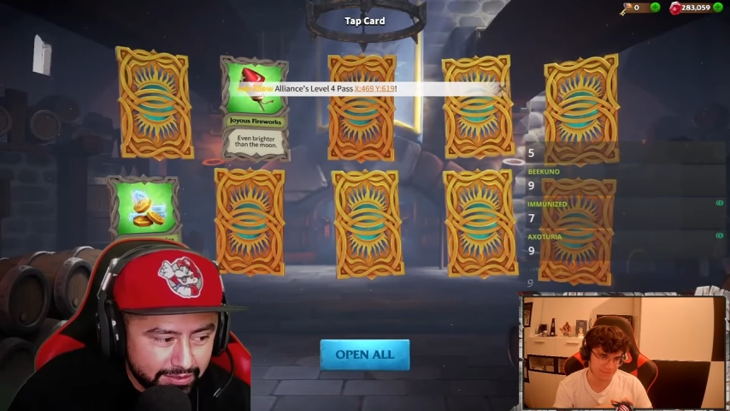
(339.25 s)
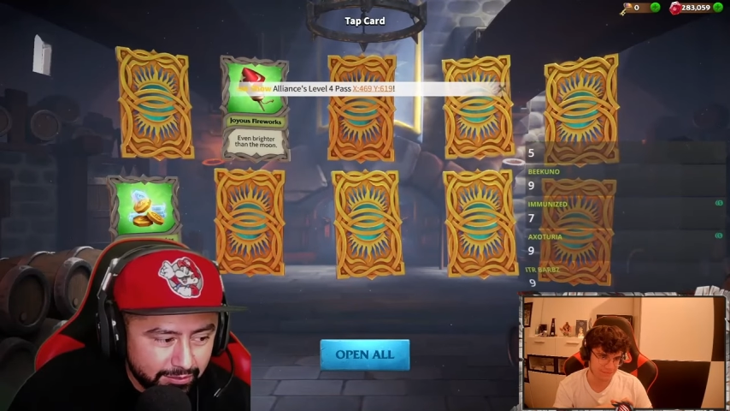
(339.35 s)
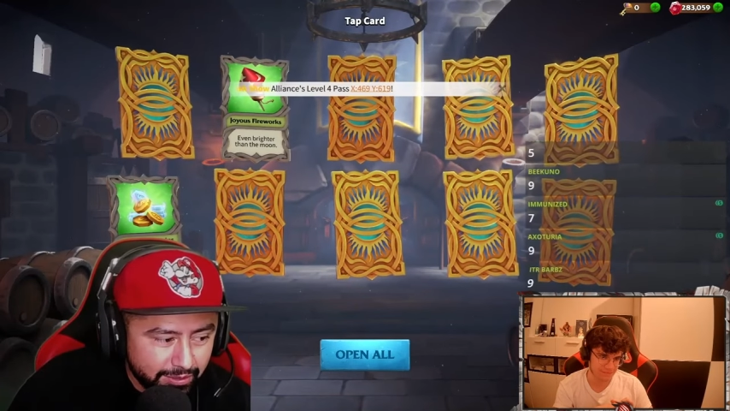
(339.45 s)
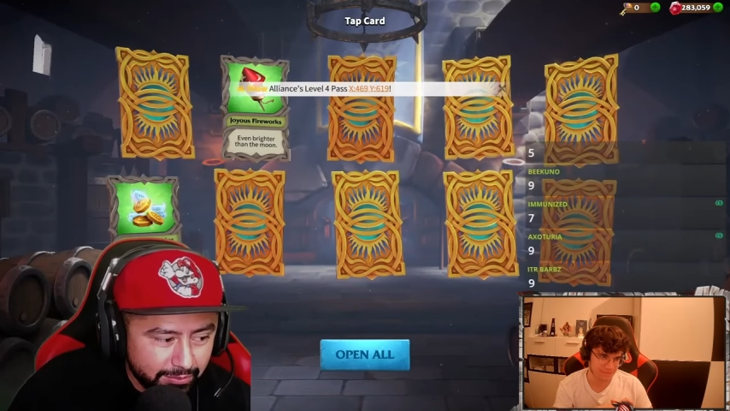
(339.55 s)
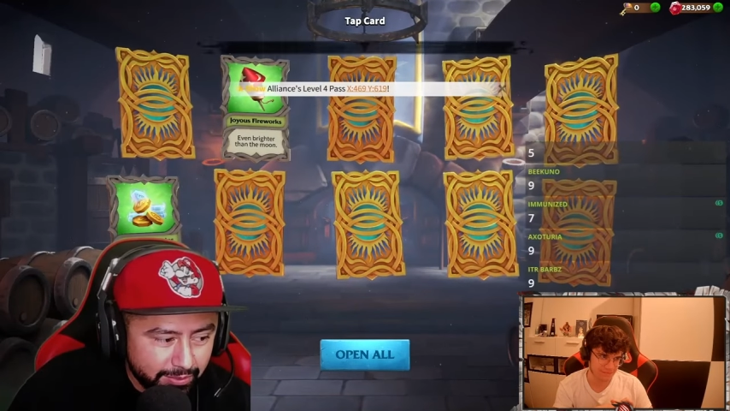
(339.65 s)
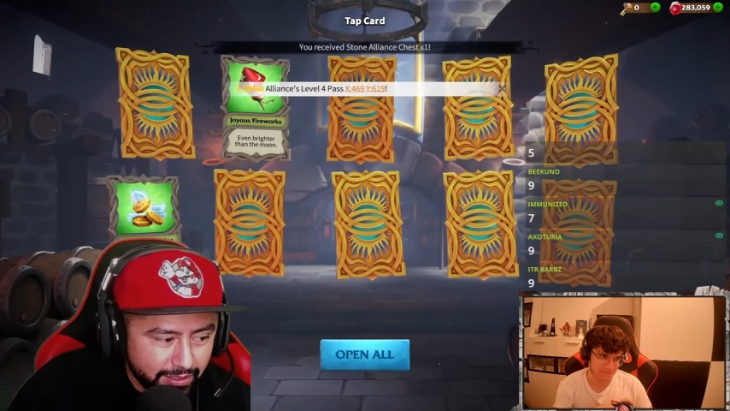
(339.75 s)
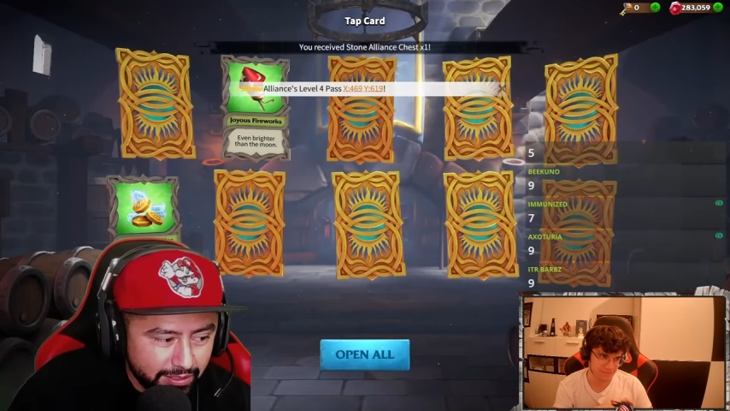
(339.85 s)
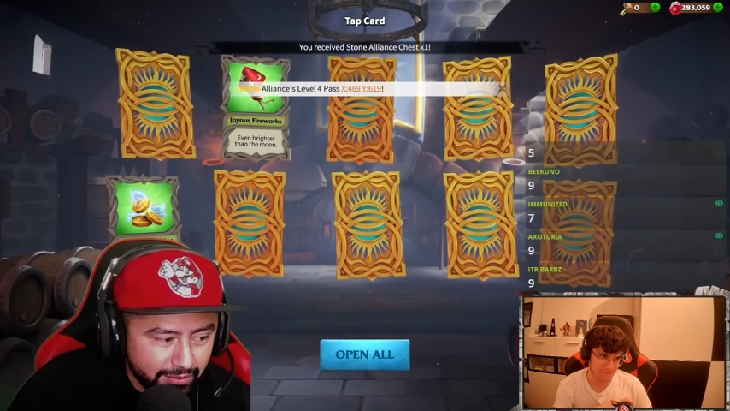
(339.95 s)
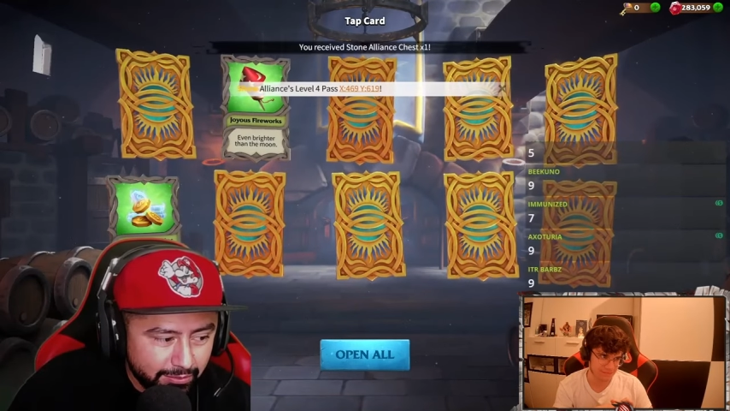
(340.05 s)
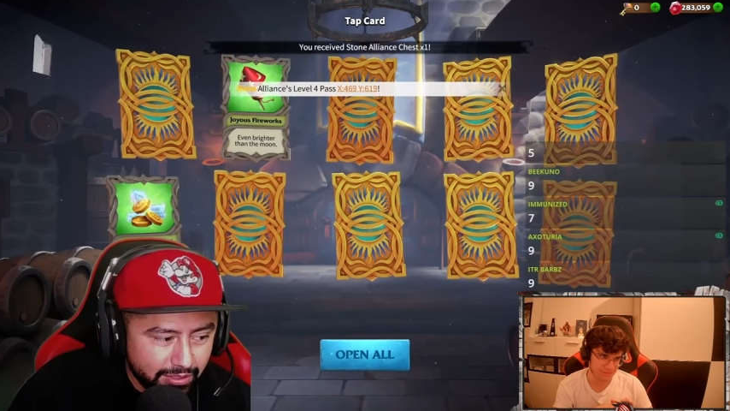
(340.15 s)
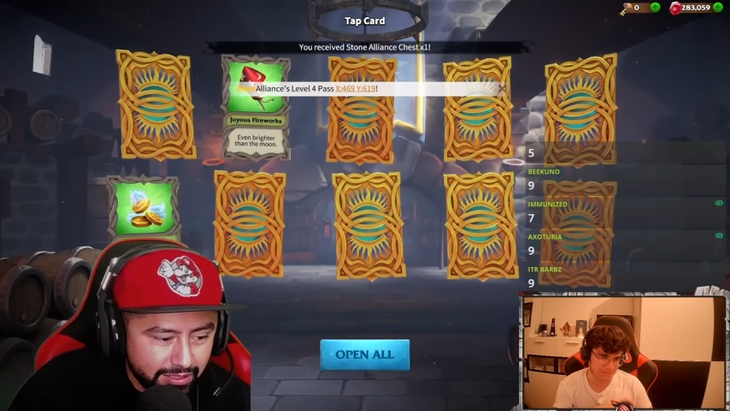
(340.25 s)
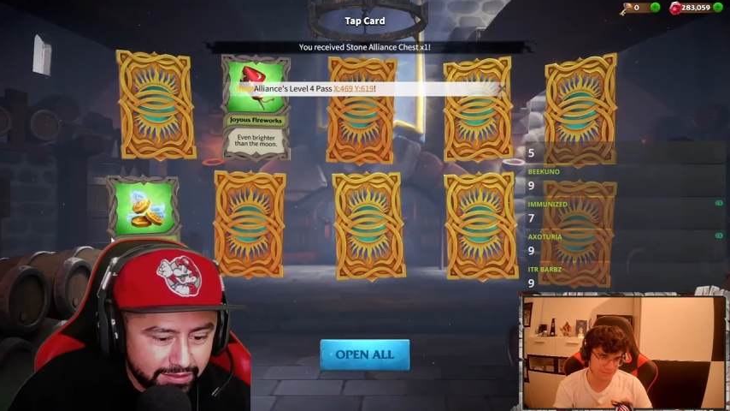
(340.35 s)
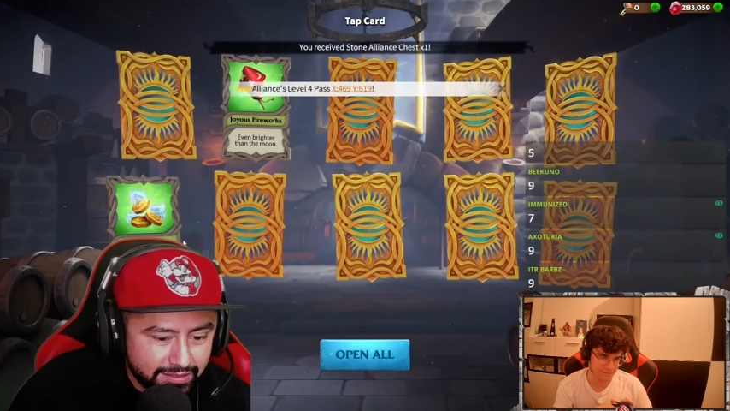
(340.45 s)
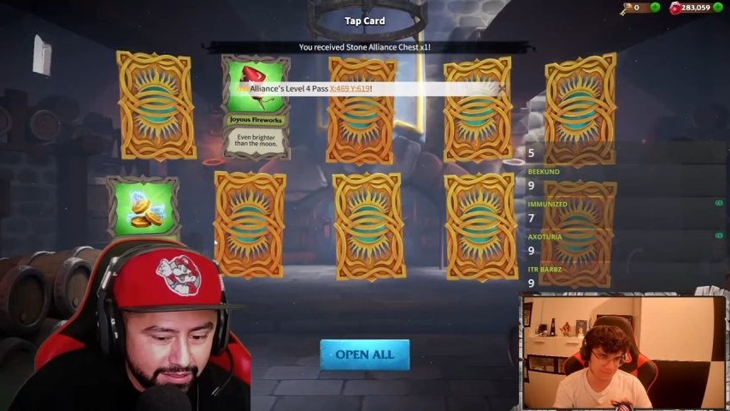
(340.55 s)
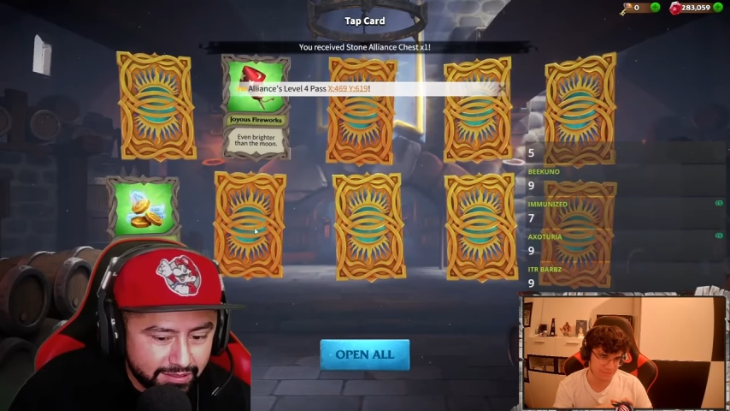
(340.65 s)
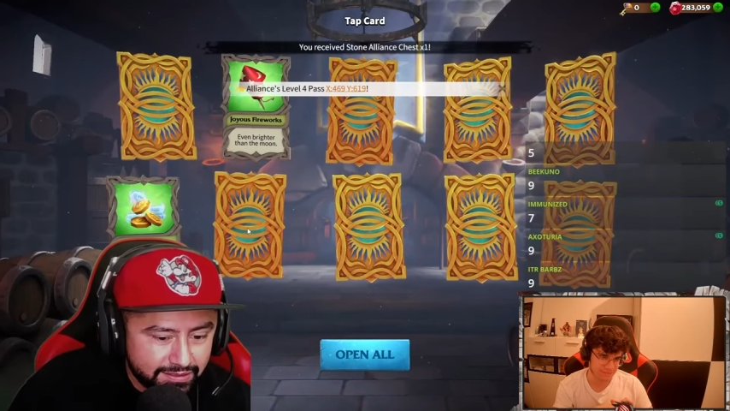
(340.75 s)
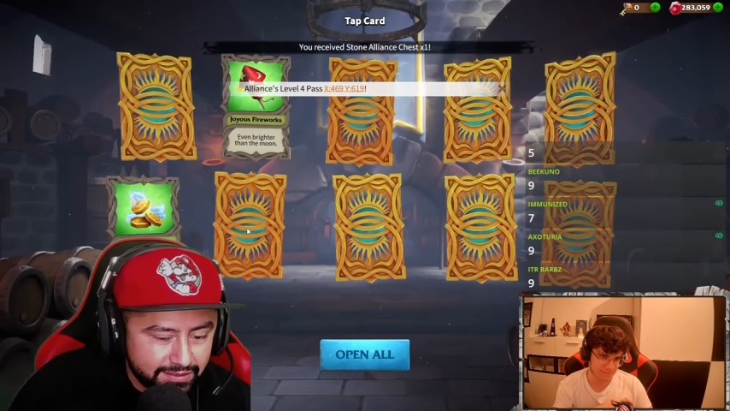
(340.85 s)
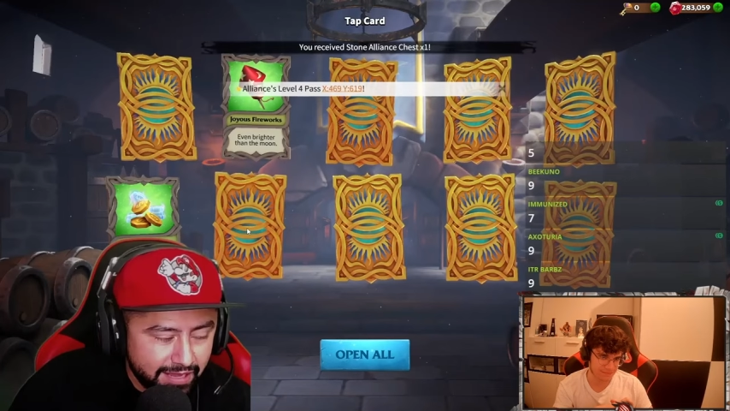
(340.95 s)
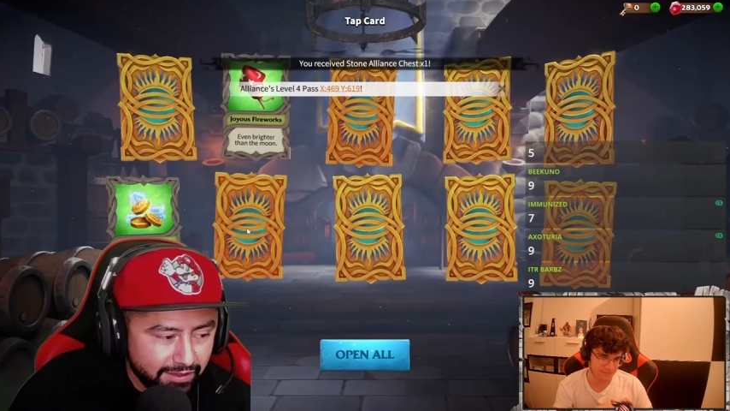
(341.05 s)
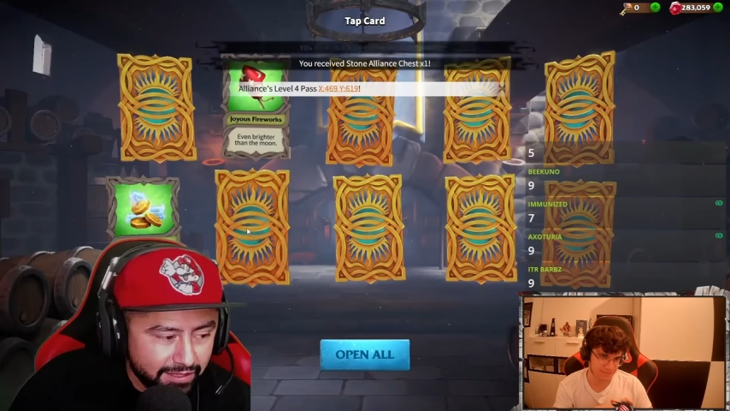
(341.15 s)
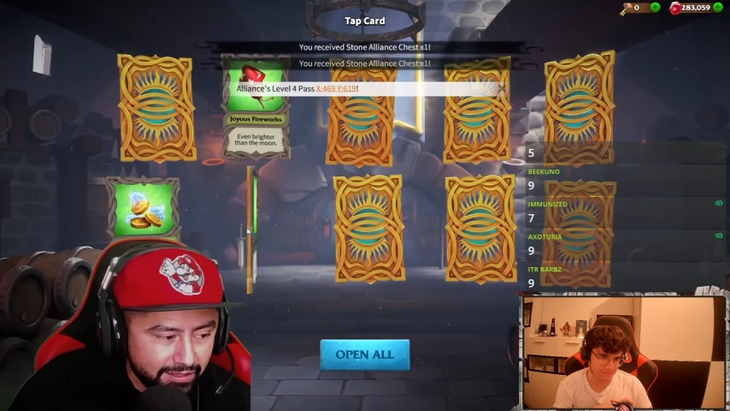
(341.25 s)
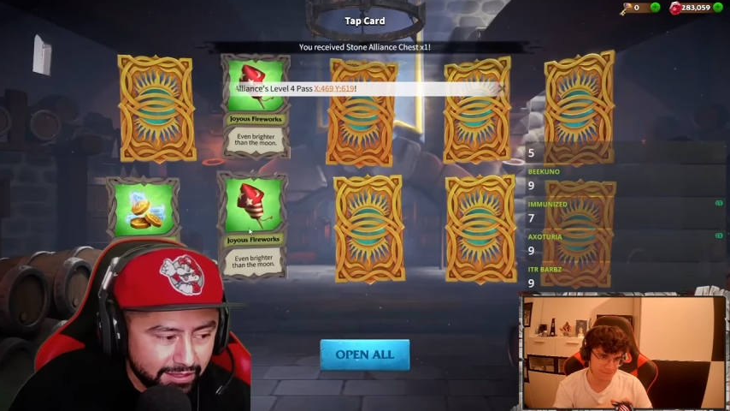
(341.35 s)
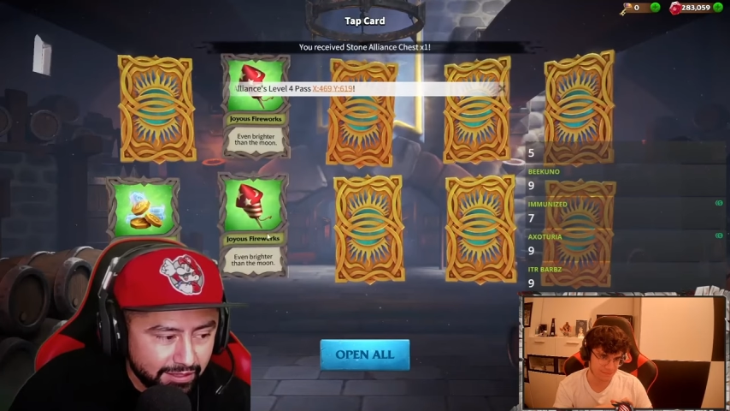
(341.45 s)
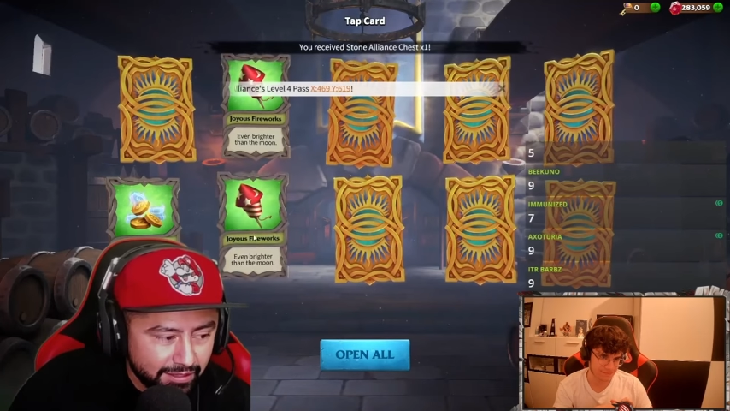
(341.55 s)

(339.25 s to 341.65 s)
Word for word: united said a seven.